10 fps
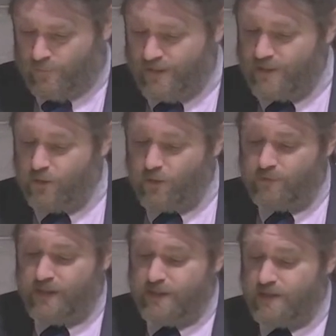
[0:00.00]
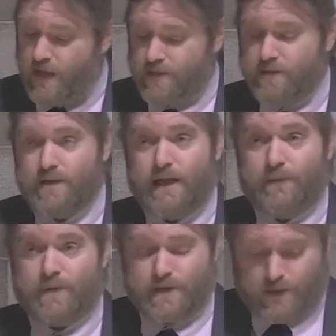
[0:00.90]
PCUM needs us to
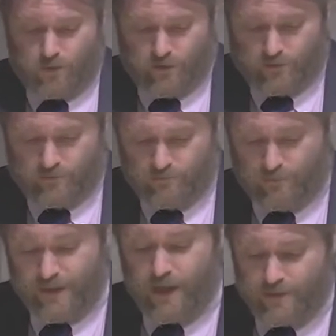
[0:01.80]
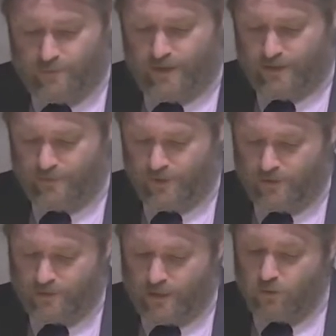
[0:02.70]
keep this going beyond the
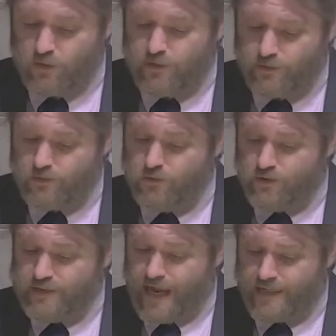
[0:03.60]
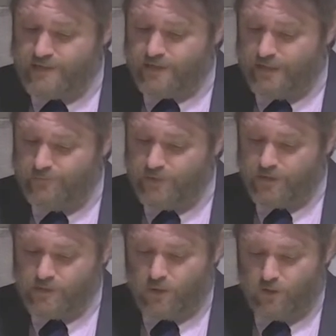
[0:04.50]
pandemic, not only to do the tasks that keep
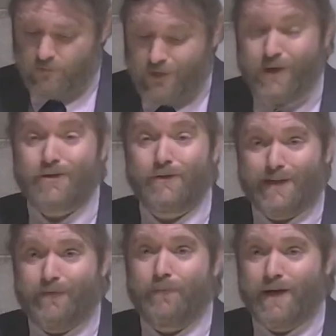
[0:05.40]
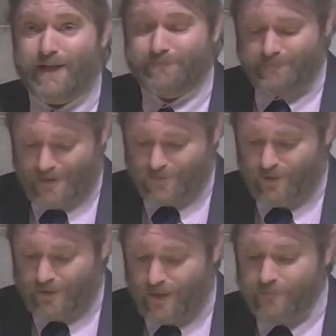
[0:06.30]
things going, but also to give money.
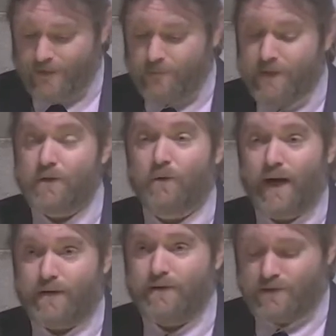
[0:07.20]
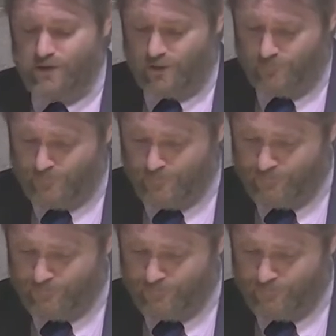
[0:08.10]
That's right, I'm going to be direct this year.